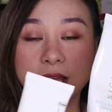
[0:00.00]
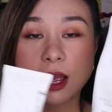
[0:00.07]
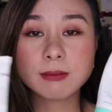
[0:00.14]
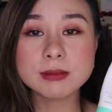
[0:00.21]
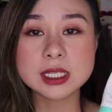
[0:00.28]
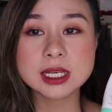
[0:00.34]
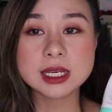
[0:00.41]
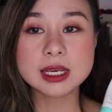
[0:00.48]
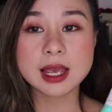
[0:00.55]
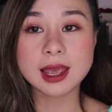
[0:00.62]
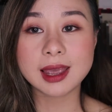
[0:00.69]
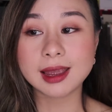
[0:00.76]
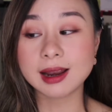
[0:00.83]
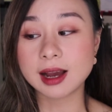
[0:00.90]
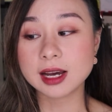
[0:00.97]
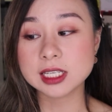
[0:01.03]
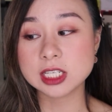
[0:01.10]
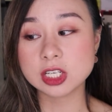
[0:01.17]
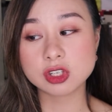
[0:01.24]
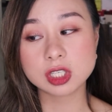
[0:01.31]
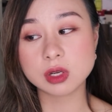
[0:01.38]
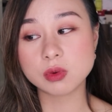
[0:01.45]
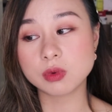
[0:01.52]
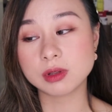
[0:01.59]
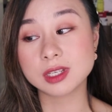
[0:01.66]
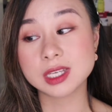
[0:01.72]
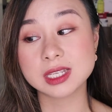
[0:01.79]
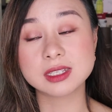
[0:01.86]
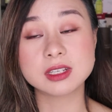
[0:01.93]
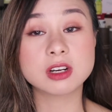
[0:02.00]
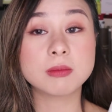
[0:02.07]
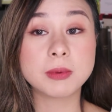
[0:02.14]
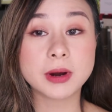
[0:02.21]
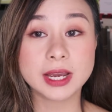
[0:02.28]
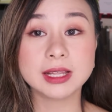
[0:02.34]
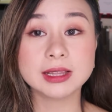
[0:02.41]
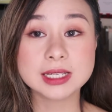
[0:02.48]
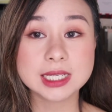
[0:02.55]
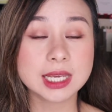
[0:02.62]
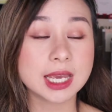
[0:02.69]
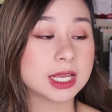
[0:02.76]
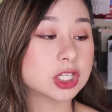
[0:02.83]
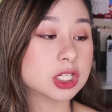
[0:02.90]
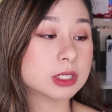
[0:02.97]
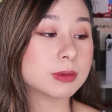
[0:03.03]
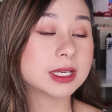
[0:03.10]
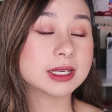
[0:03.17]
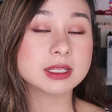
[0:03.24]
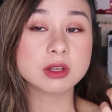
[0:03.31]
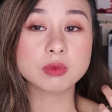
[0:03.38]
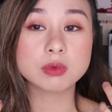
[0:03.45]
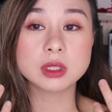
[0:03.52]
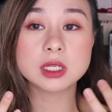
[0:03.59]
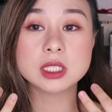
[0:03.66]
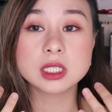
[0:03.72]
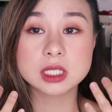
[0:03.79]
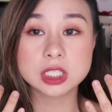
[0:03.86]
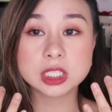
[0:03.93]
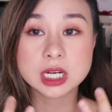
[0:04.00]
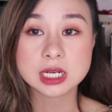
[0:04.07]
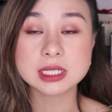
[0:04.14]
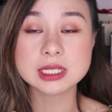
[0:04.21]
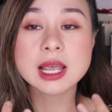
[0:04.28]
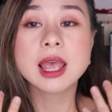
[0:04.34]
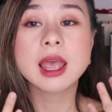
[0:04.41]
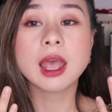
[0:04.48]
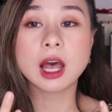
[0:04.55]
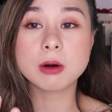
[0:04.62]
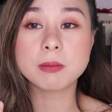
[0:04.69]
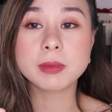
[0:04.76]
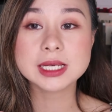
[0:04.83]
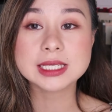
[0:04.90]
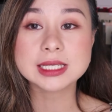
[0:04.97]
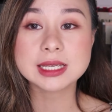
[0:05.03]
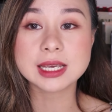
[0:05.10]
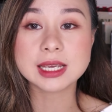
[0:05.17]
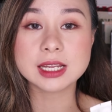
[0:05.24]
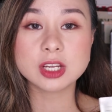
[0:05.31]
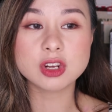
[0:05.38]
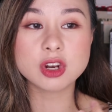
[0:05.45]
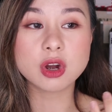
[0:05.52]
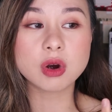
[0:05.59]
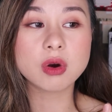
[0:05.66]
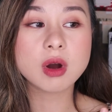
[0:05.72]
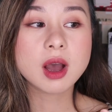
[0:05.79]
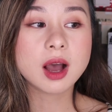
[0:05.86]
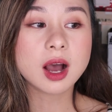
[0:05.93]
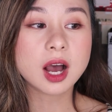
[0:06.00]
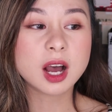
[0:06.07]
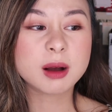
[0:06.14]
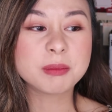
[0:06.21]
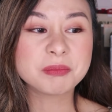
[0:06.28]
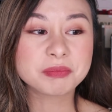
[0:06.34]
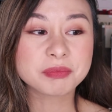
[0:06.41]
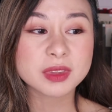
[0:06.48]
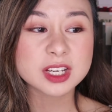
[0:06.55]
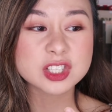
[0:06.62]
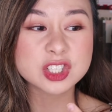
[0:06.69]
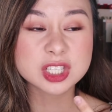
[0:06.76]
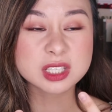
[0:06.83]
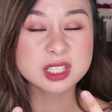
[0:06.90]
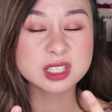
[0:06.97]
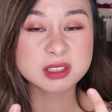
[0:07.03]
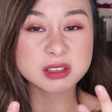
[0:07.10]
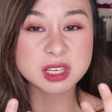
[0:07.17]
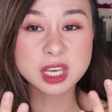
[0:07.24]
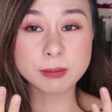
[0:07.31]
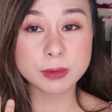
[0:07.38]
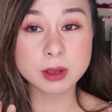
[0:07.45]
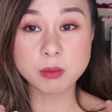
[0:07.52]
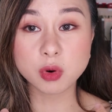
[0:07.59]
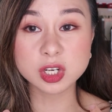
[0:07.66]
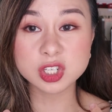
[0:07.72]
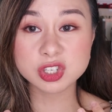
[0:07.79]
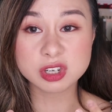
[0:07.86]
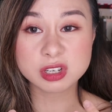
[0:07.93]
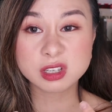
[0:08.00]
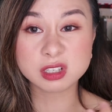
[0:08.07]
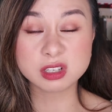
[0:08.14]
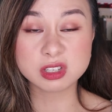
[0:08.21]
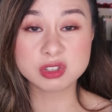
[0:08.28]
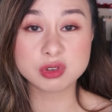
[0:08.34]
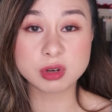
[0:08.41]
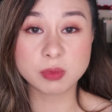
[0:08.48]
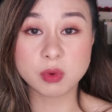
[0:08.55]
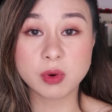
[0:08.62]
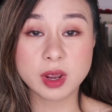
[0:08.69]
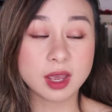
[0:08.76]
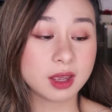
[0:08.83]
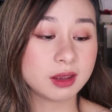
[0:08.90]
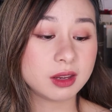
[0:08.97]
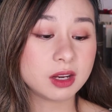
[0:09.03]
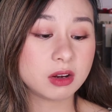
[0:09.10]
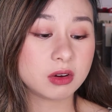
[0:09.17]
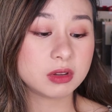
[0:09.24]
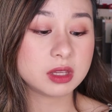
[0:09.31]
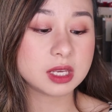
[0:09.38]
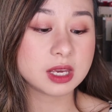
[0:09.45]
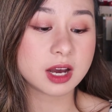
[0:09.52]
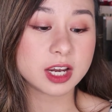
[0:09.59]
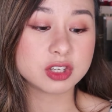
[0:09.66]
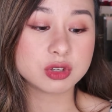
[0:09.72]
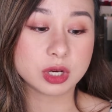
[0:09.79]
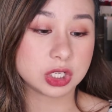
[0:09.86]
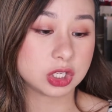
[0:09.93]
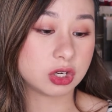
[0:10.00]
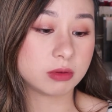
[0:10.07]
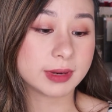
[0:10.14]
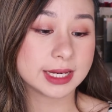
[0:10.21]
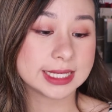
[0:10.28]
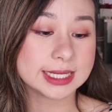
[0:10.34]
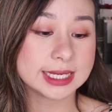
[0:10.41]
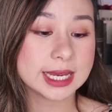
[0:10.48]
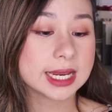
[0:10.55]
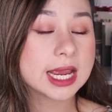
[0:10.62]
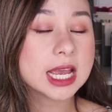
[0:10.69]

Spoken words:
empty, and I seriously would consider buying this again just because it really does help my skin, just keep the moisture and doesn't strip away, the hydration on my skin.